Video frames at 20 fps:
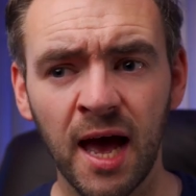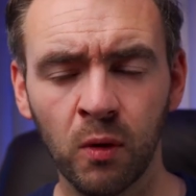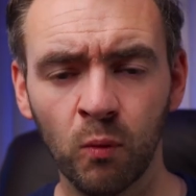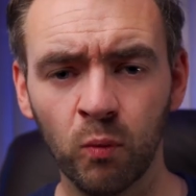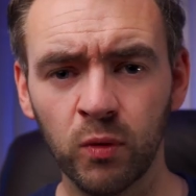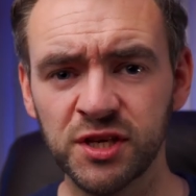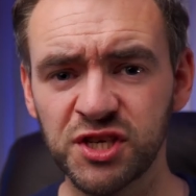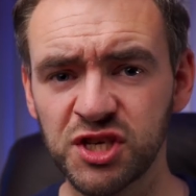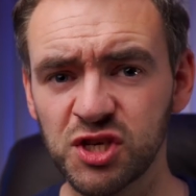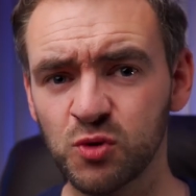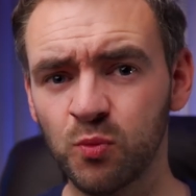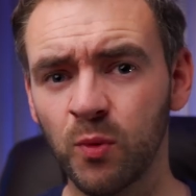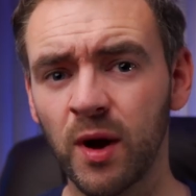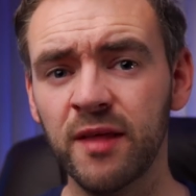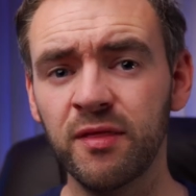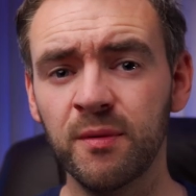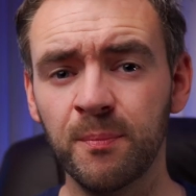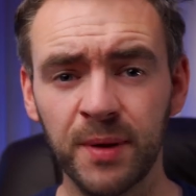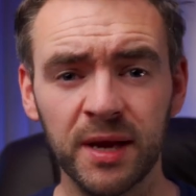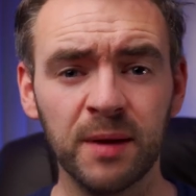which is
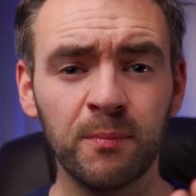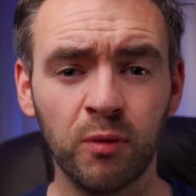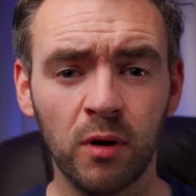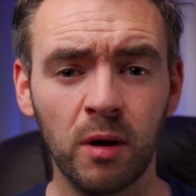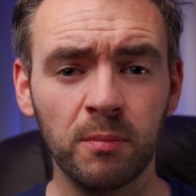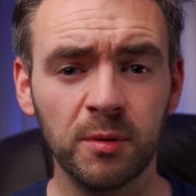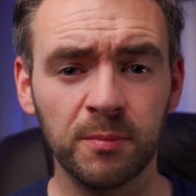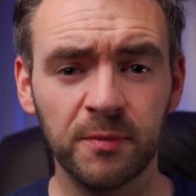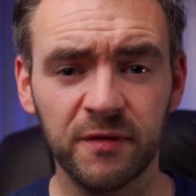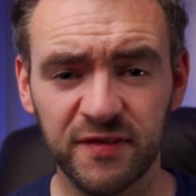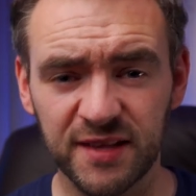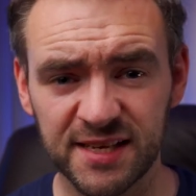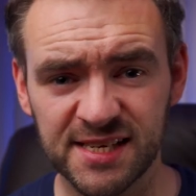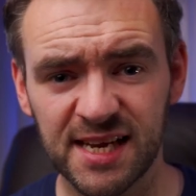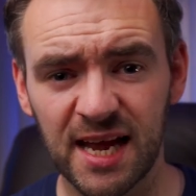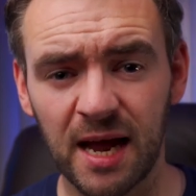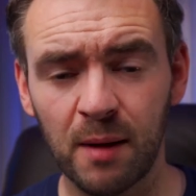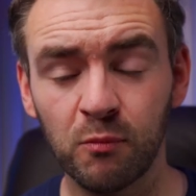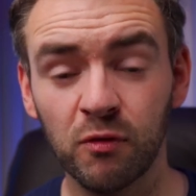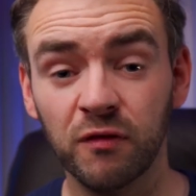where the big problem of this
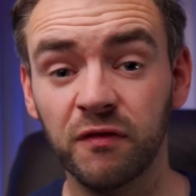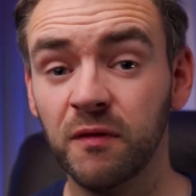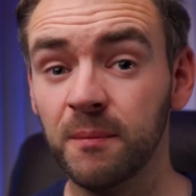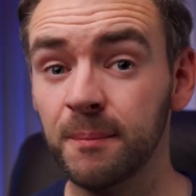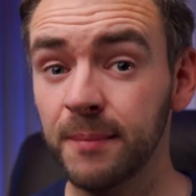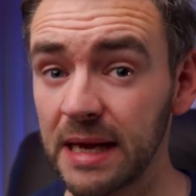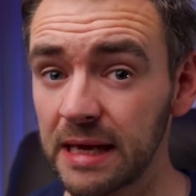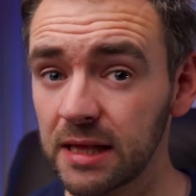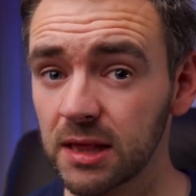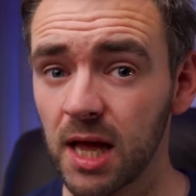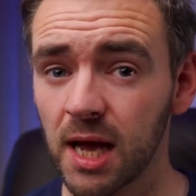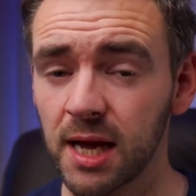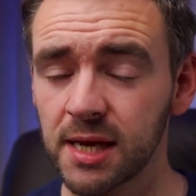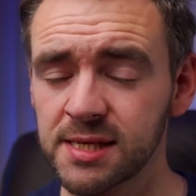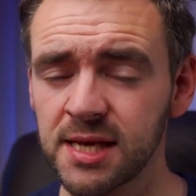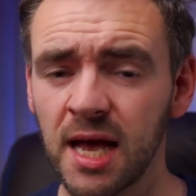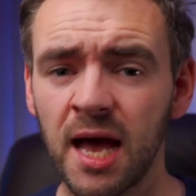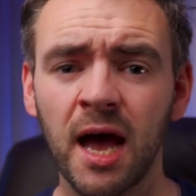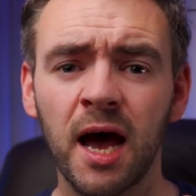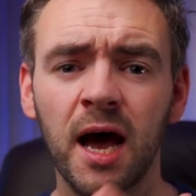camera for me lies,